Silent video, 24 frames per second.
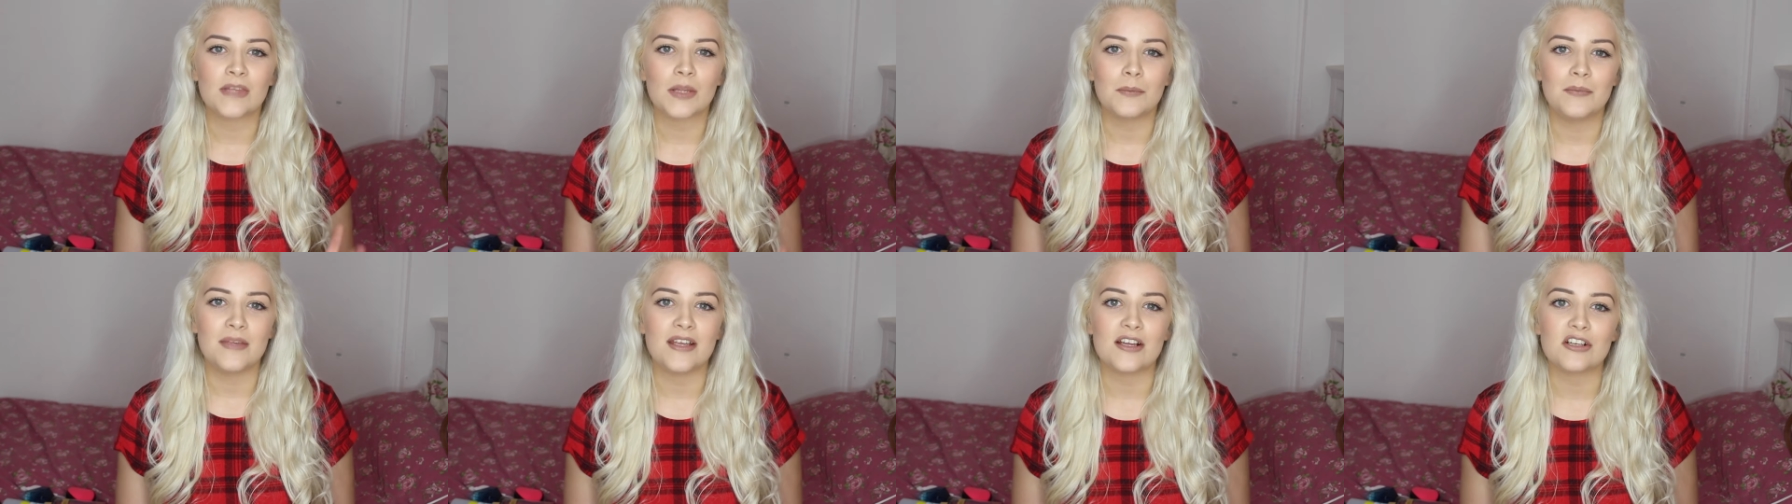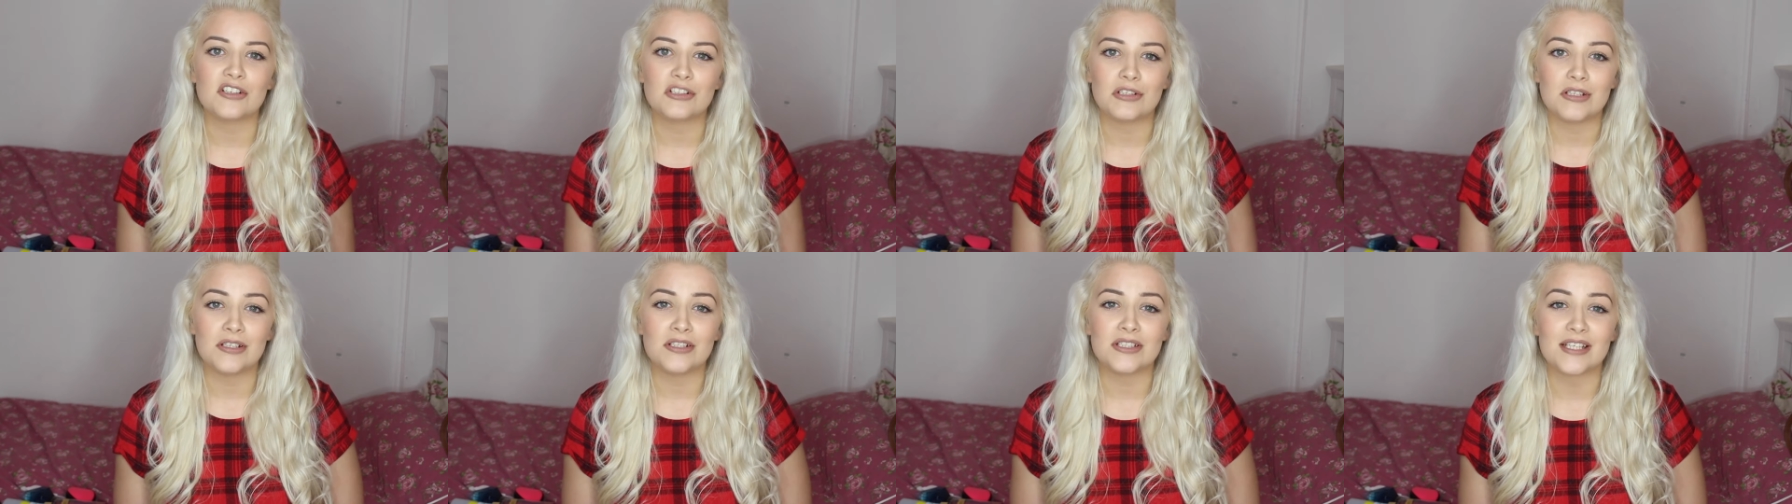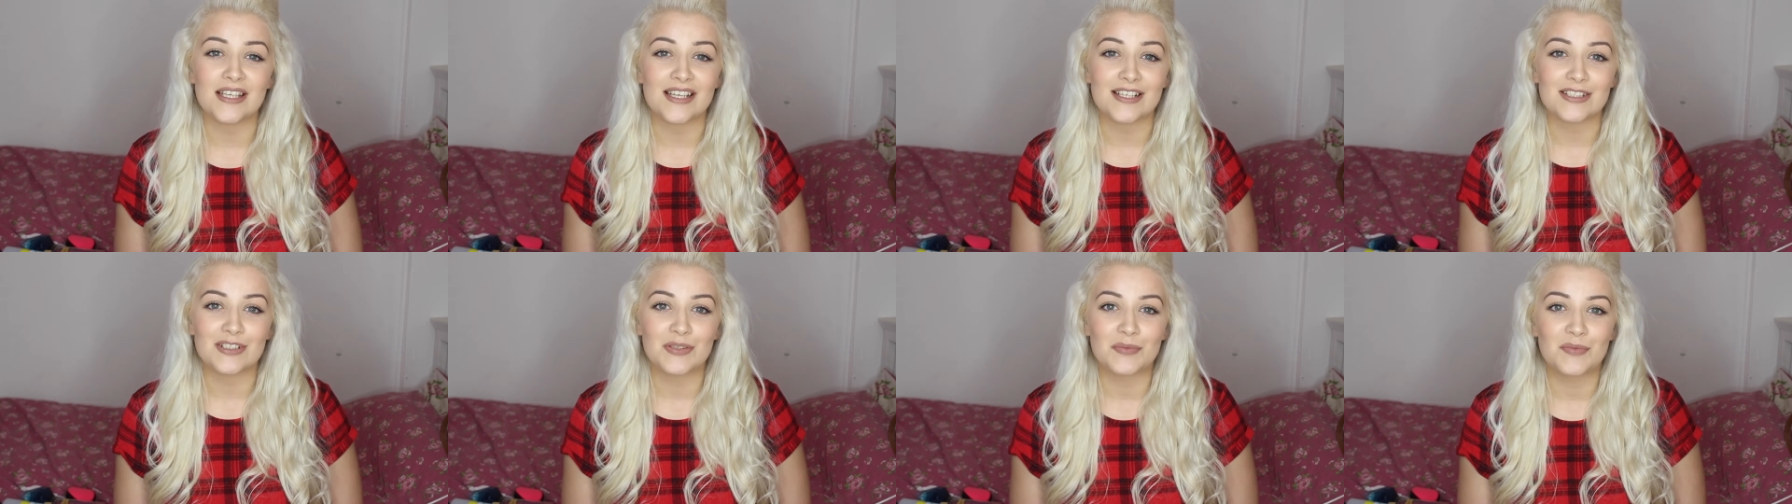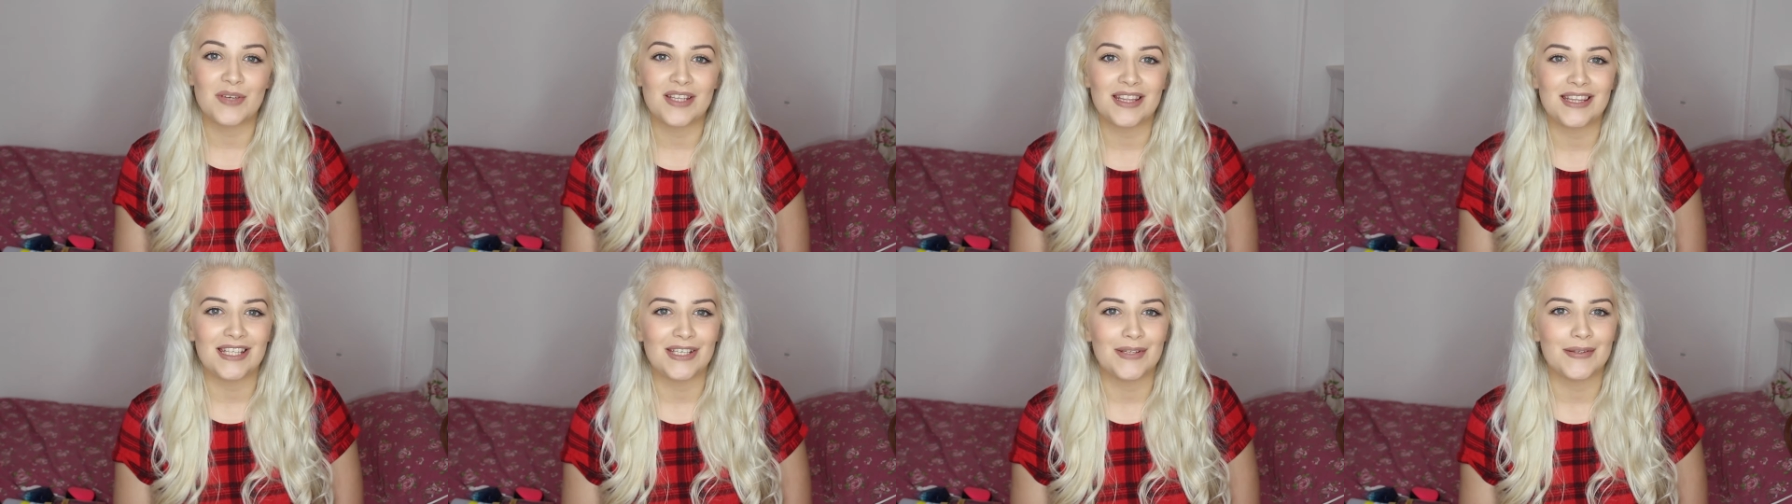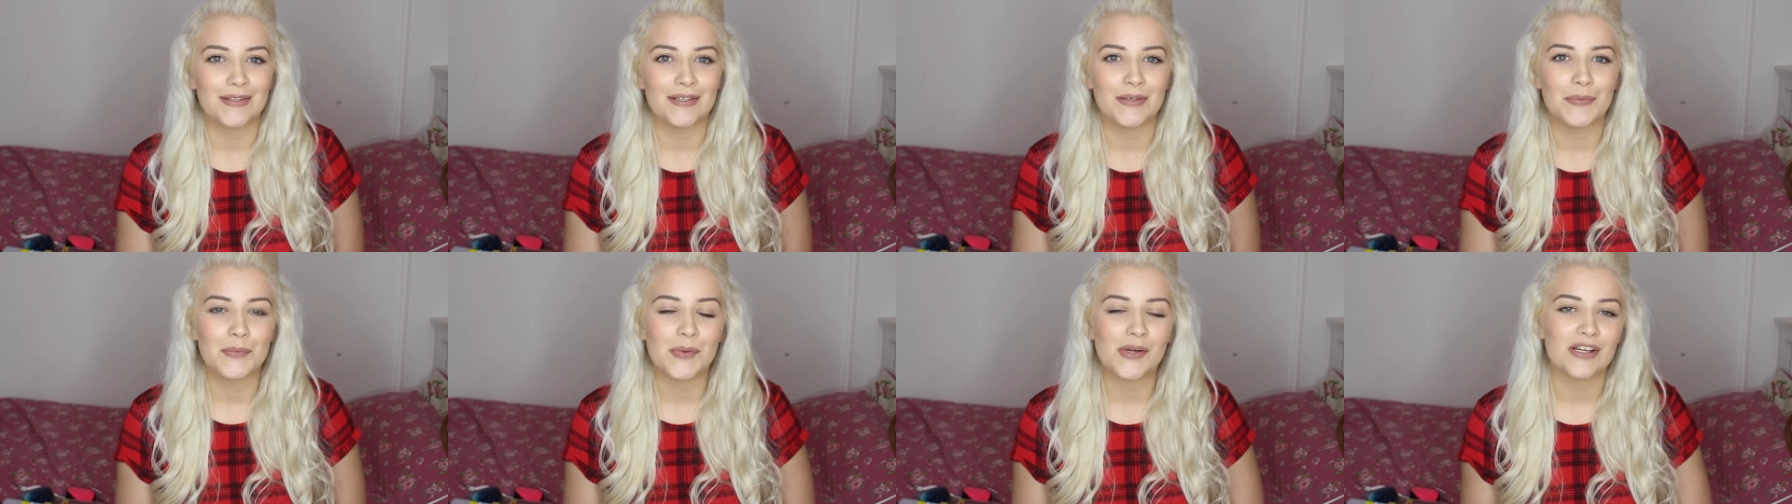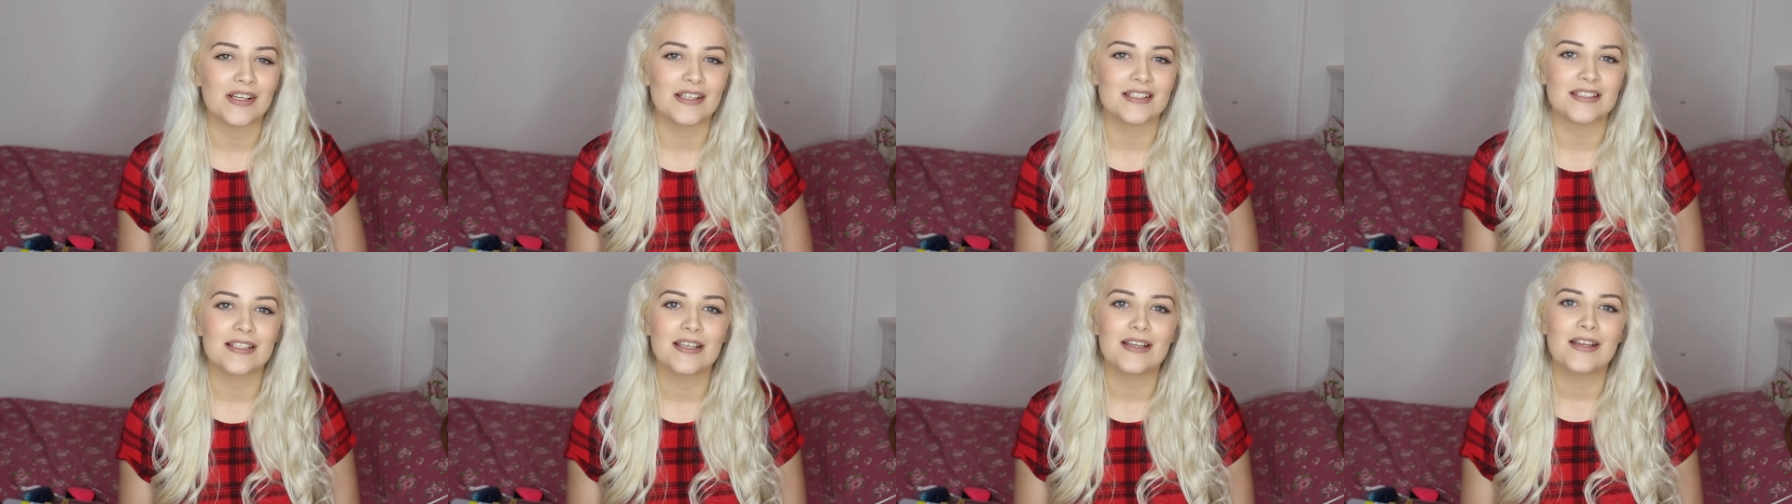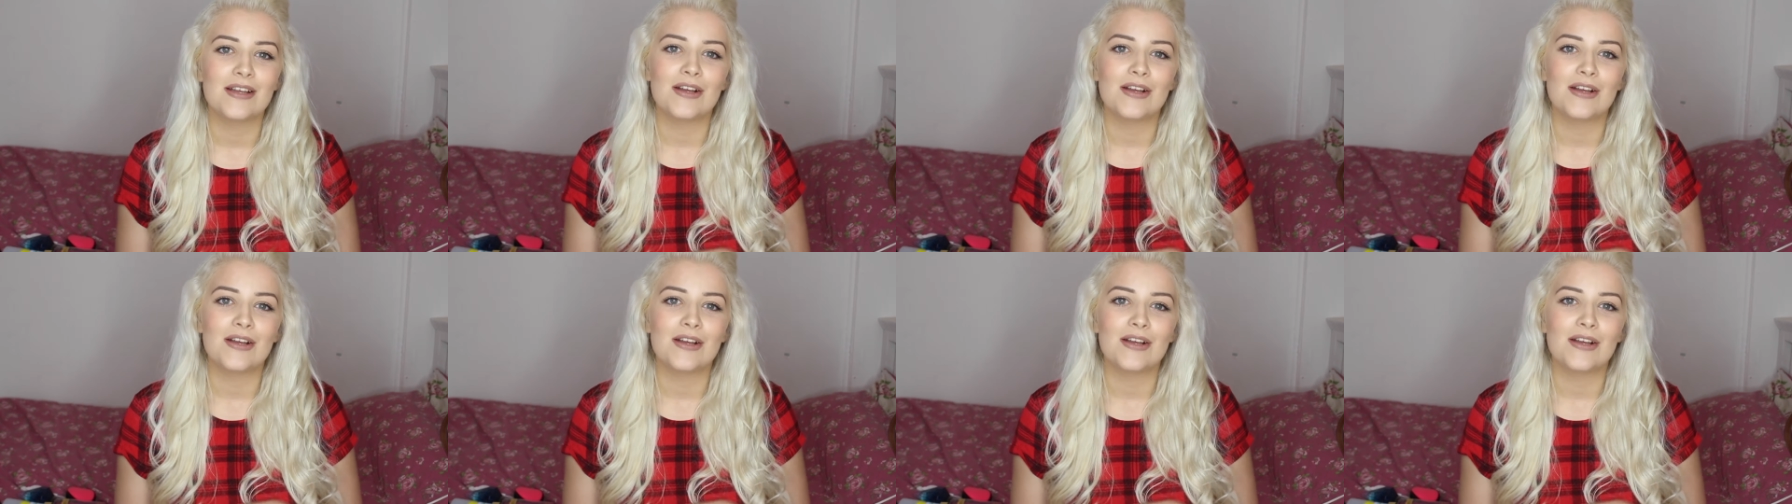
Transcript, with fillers: make sure you take some with you though, because